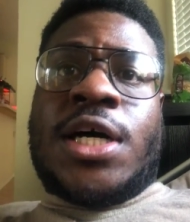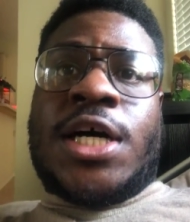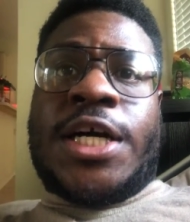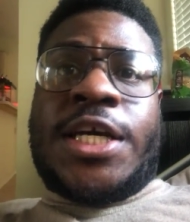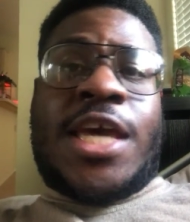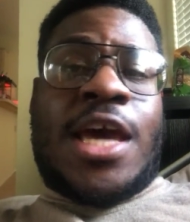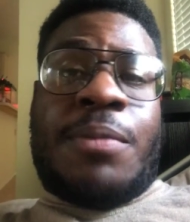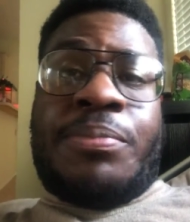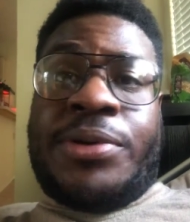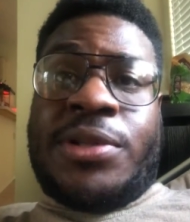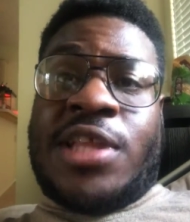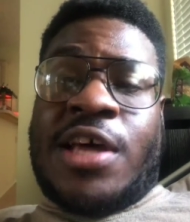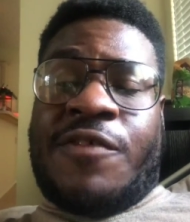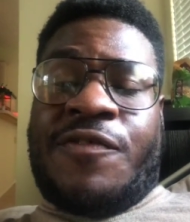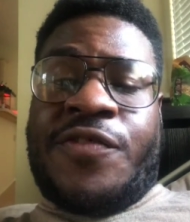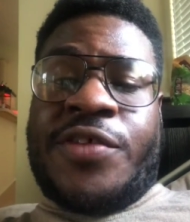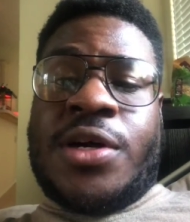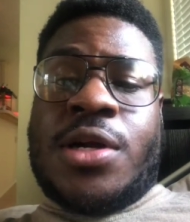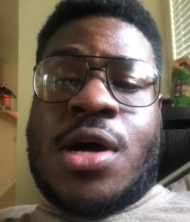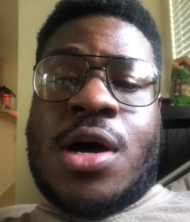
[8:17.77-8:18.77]
Can't put that
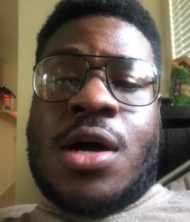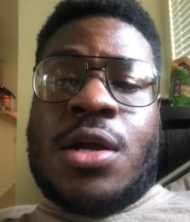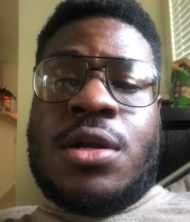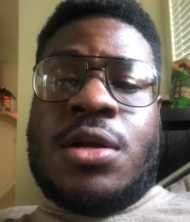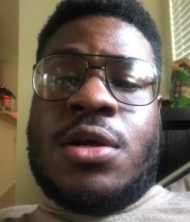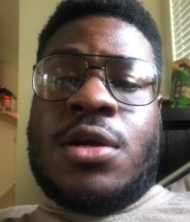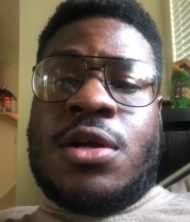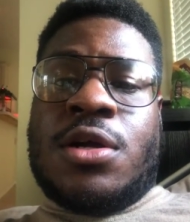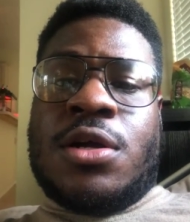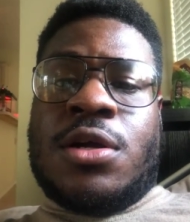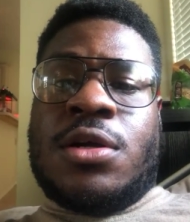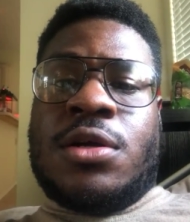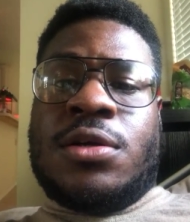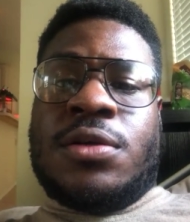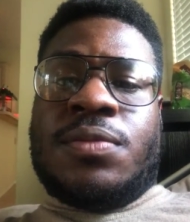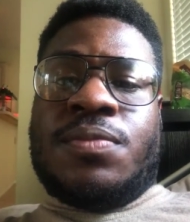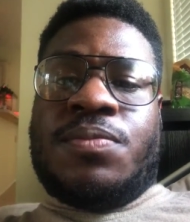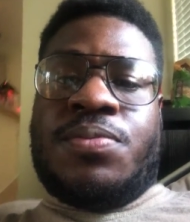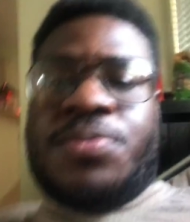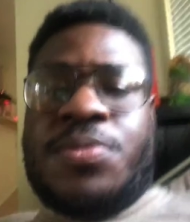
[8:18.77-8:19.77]
foot under
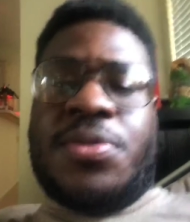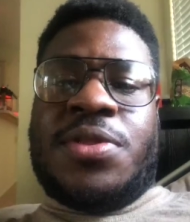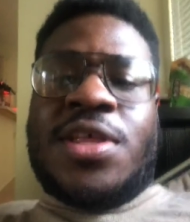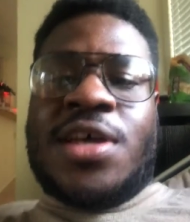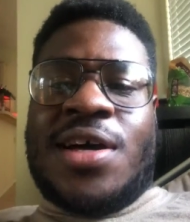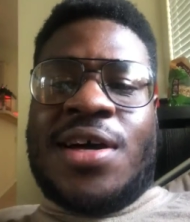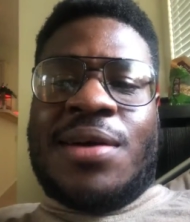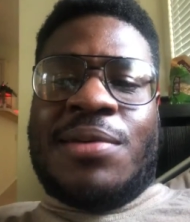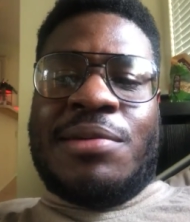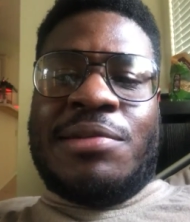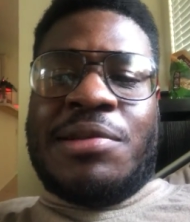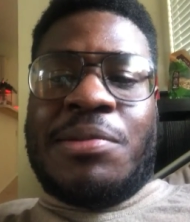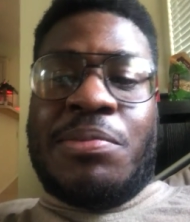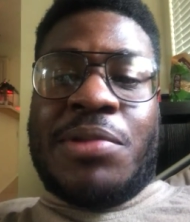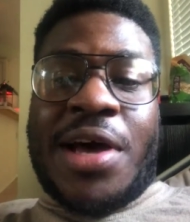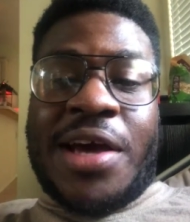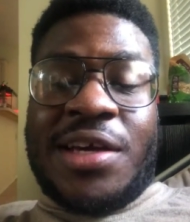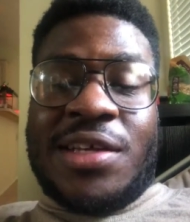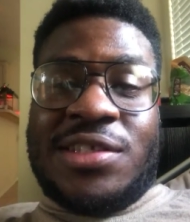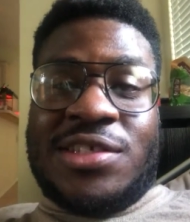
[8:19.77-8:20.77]
the
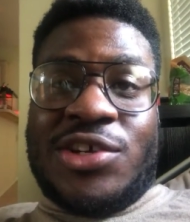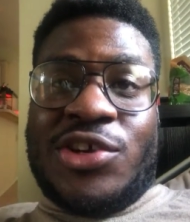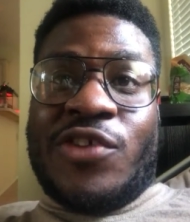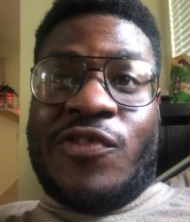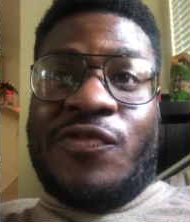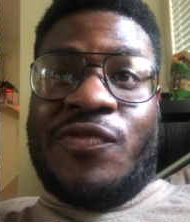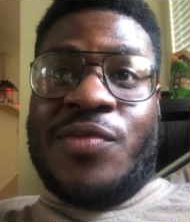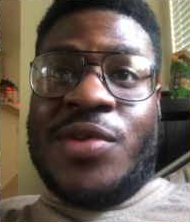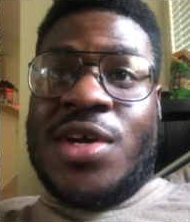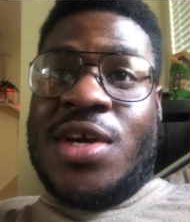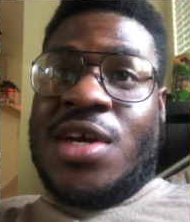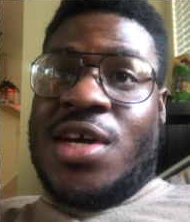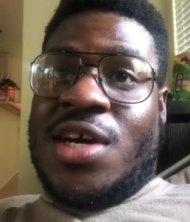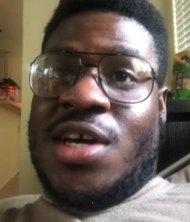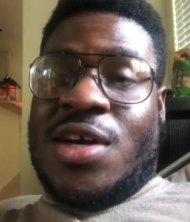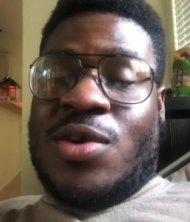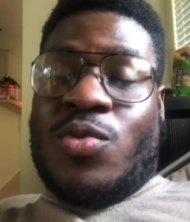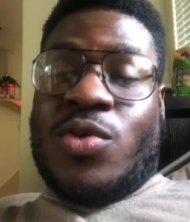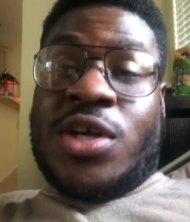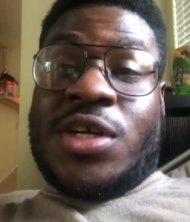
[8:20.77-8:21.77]
blanket, so you
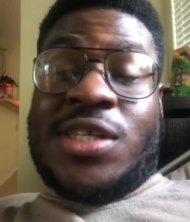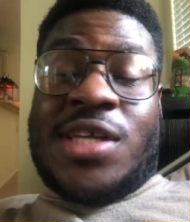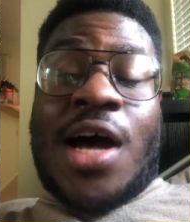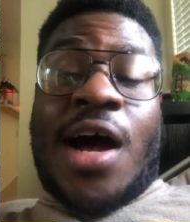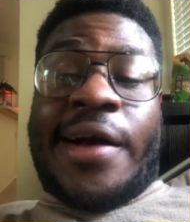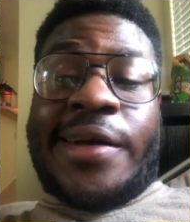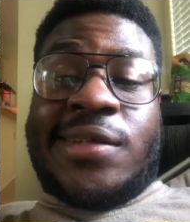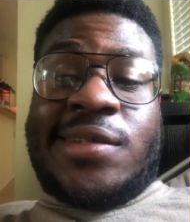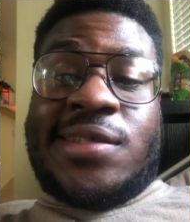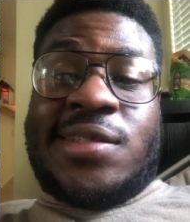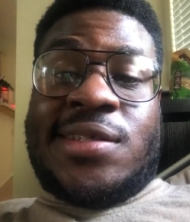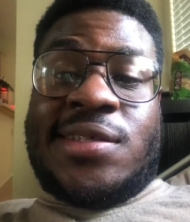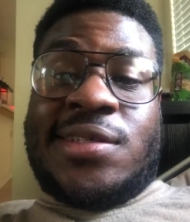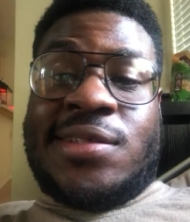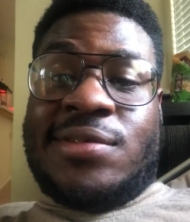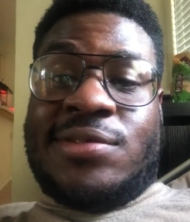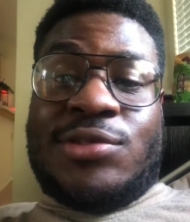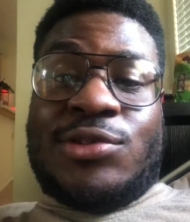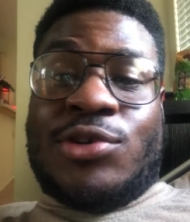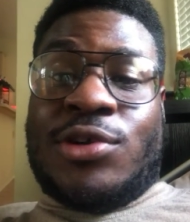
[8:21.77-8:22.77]
wear socks
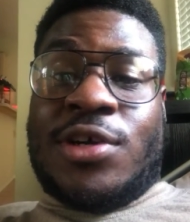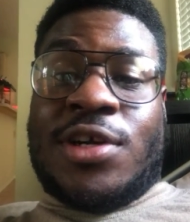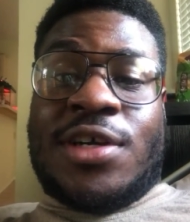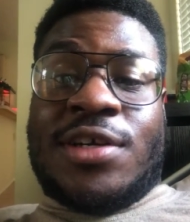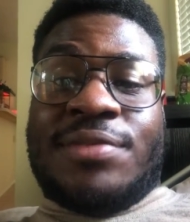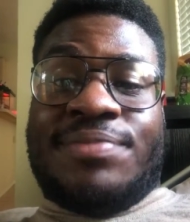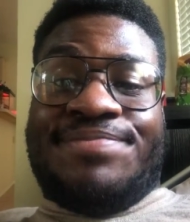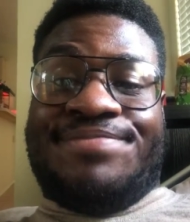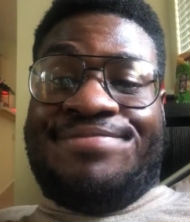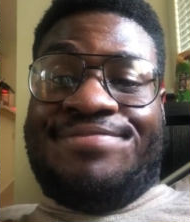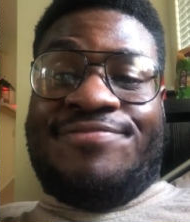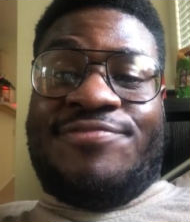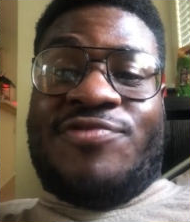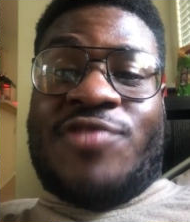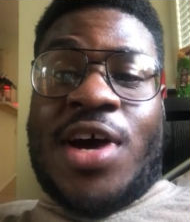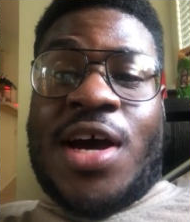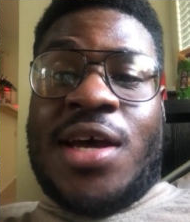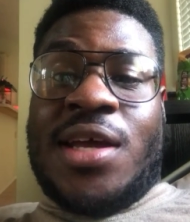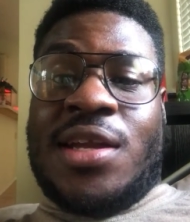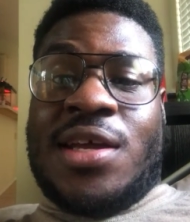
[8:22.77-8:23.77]
or
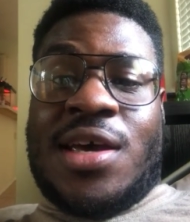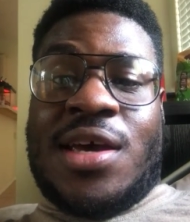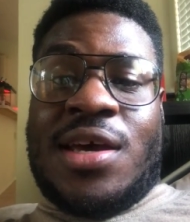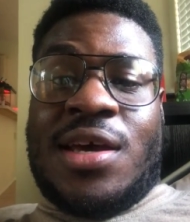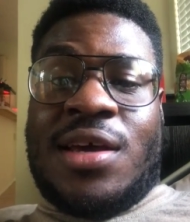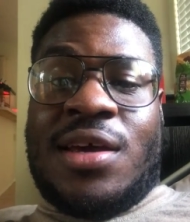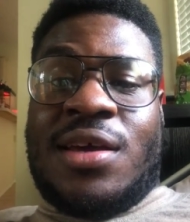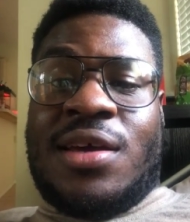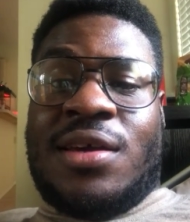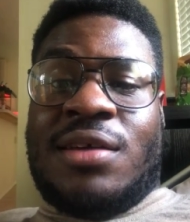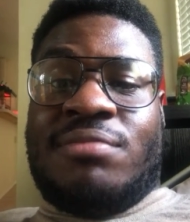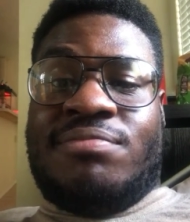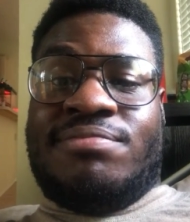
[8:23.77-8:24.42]
find a